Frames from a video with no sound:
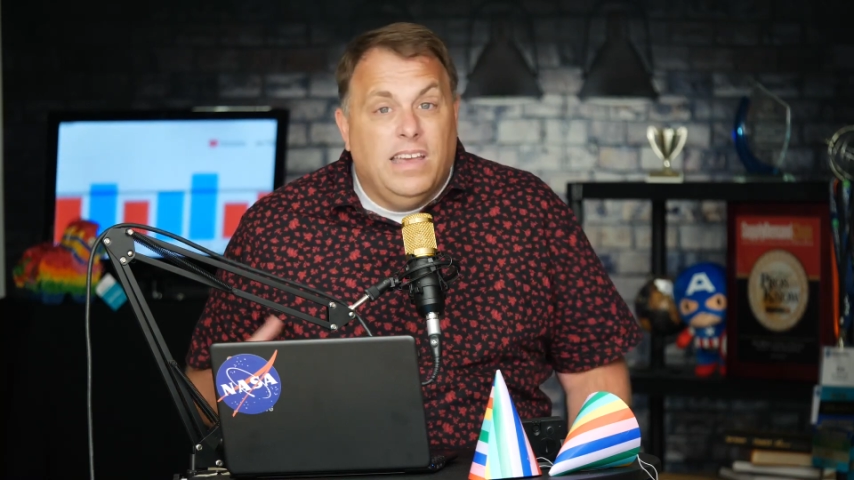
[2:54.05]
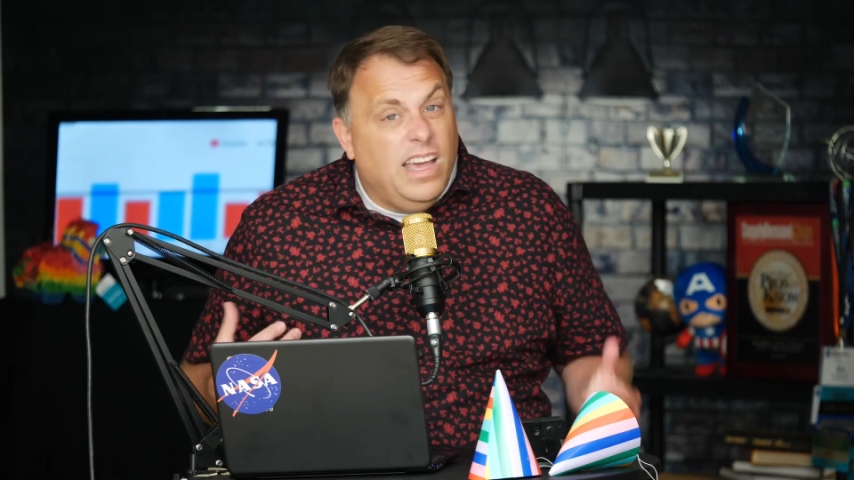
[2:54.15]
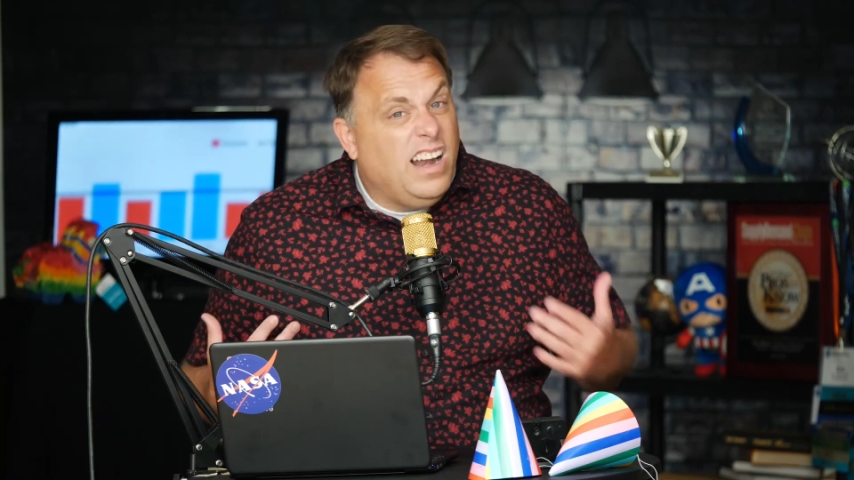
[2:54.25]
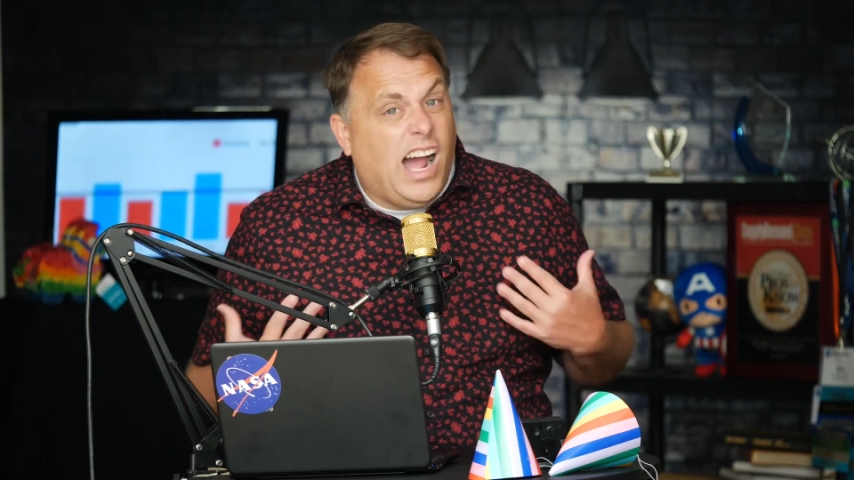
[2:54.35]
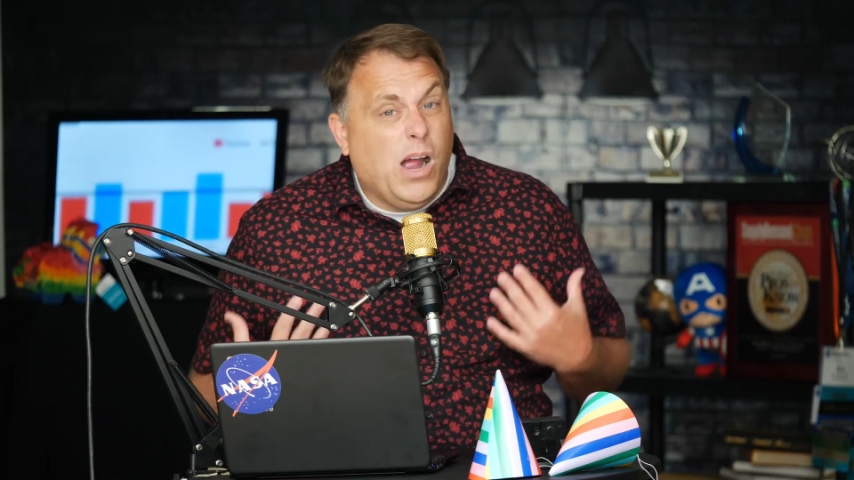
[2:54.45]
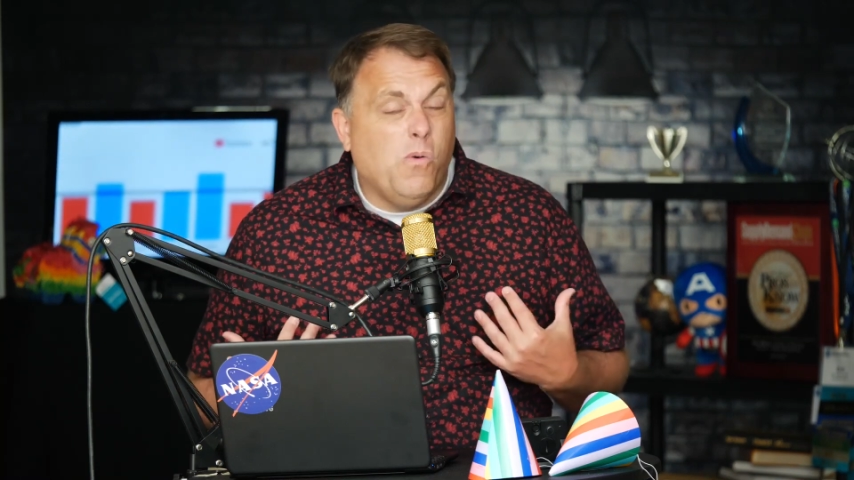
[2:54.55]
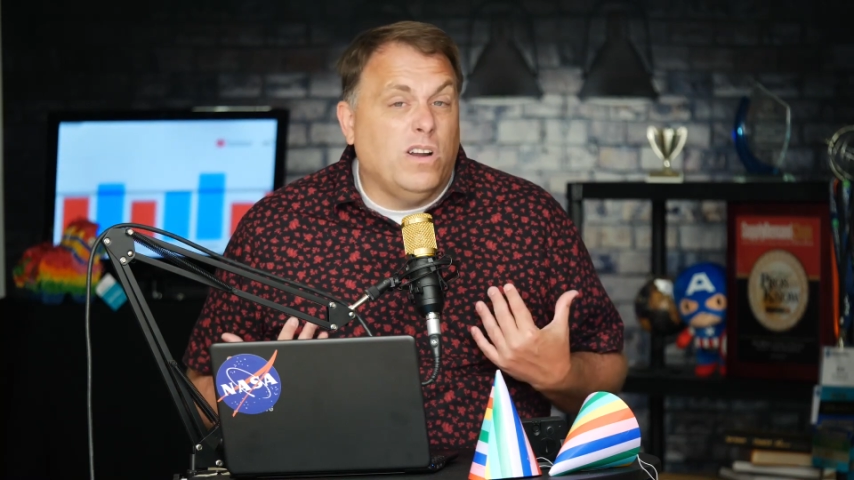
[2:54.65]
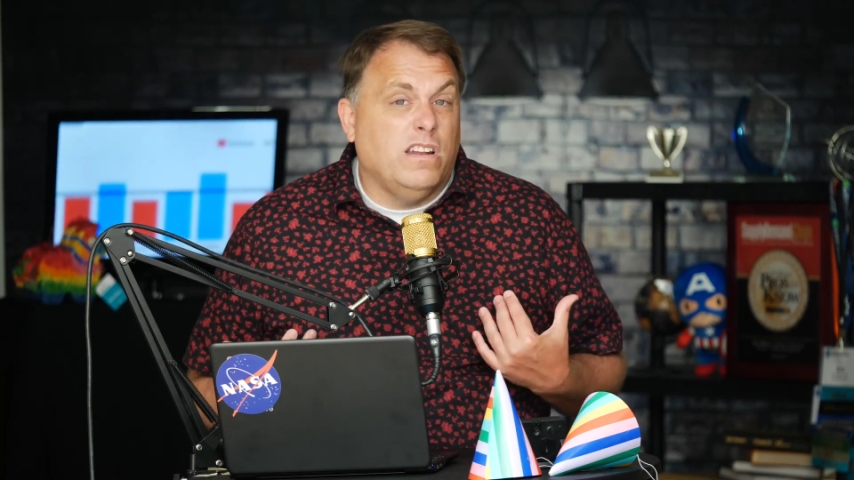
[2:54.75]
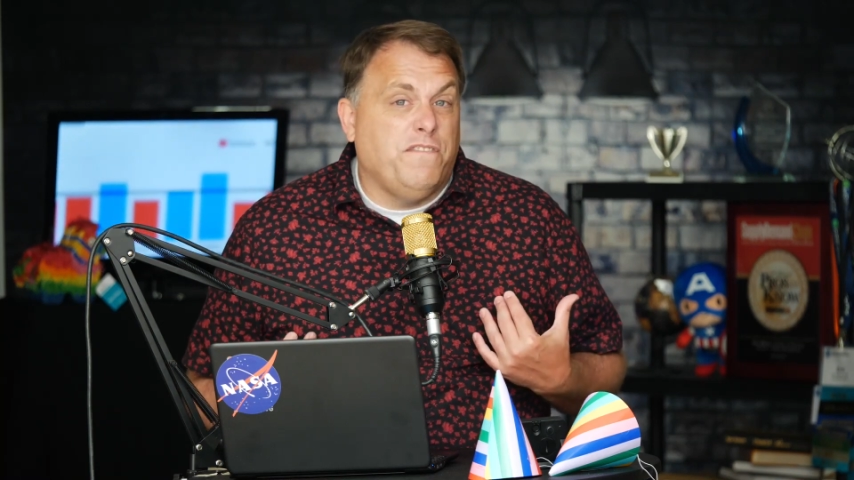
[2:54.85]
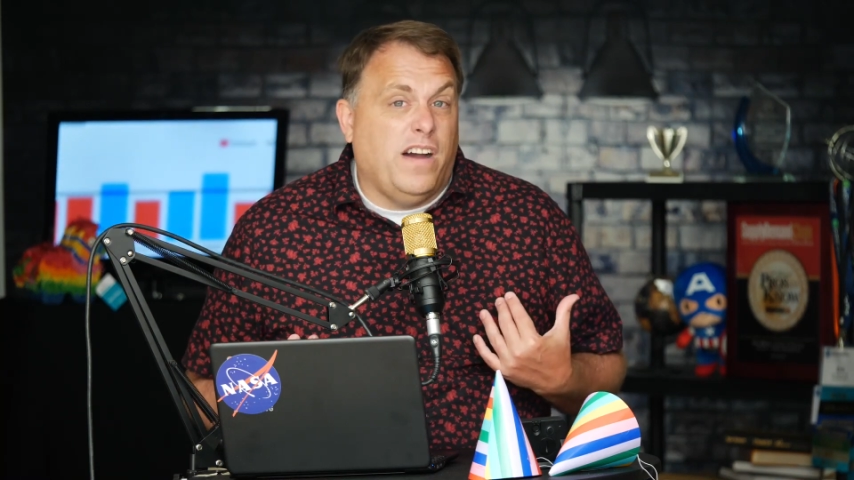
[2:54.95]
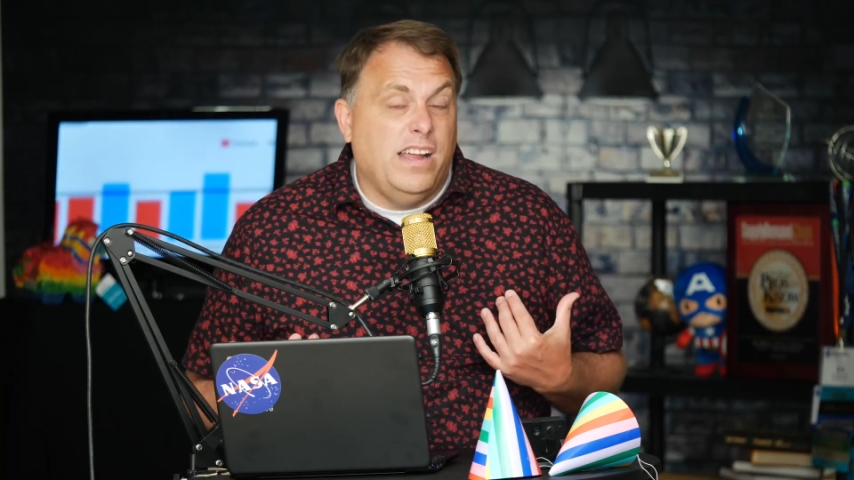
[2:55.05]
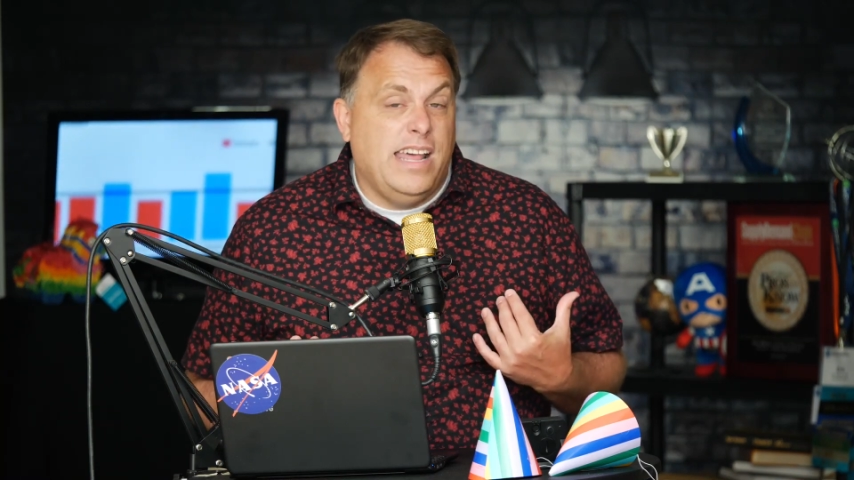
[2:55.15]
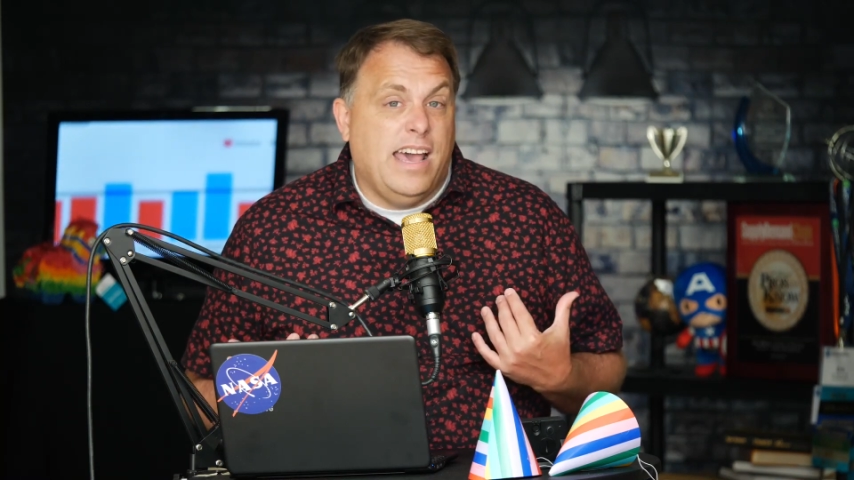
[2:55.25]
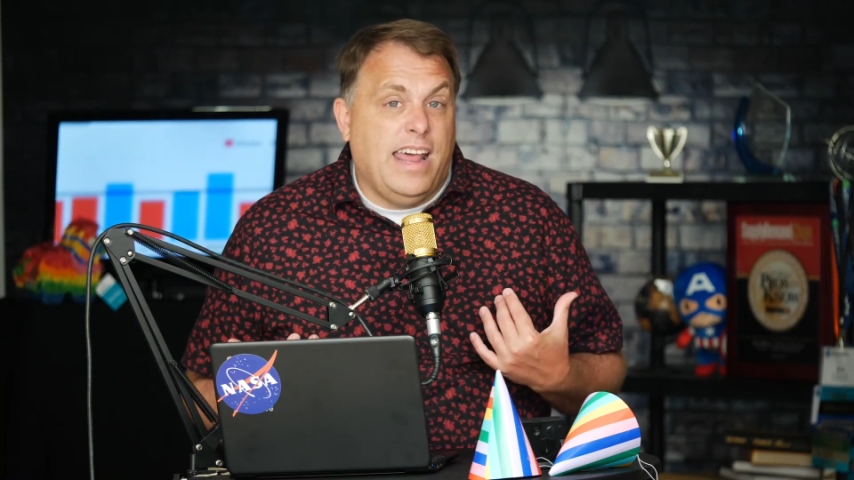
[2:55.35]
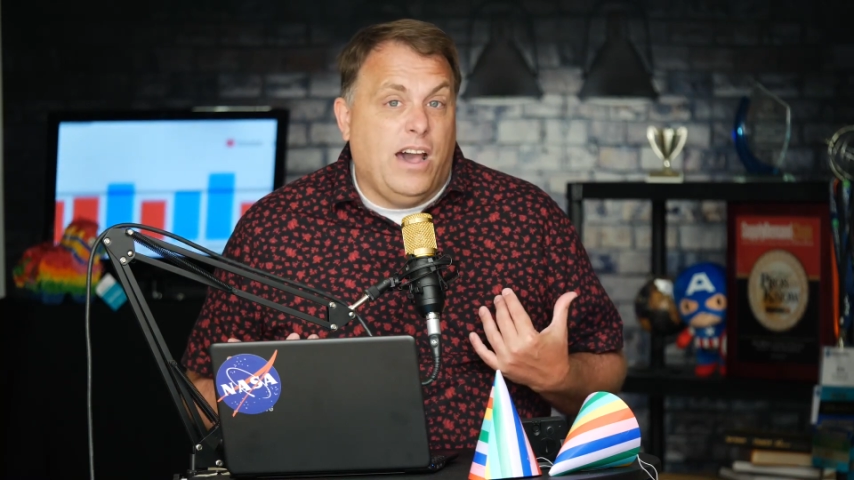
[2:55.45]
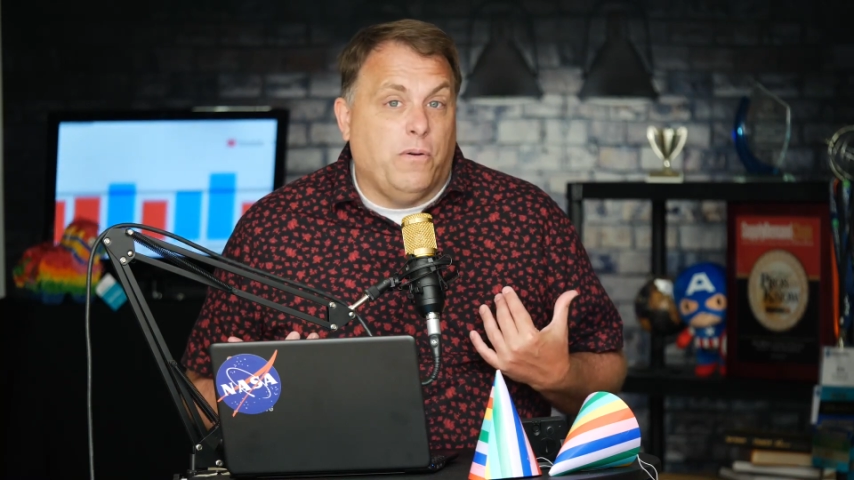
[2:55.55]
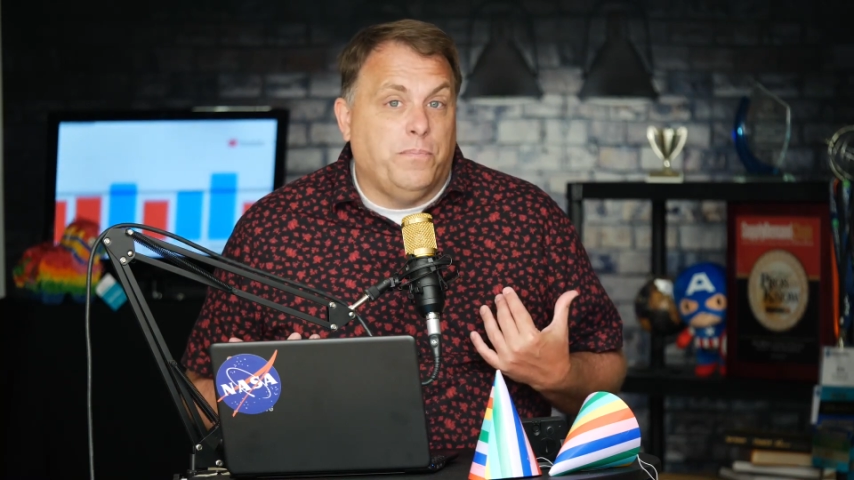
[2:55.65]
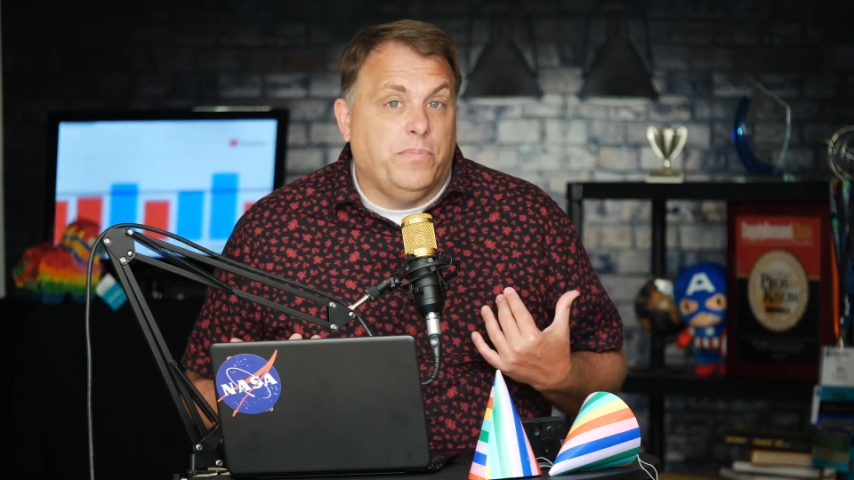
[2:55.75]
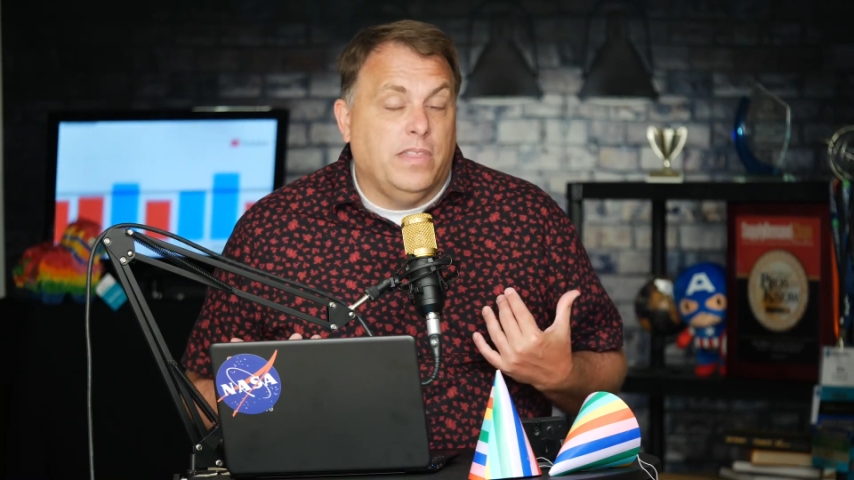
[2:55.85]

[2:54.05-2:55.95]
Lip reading: And I wanted to find that out.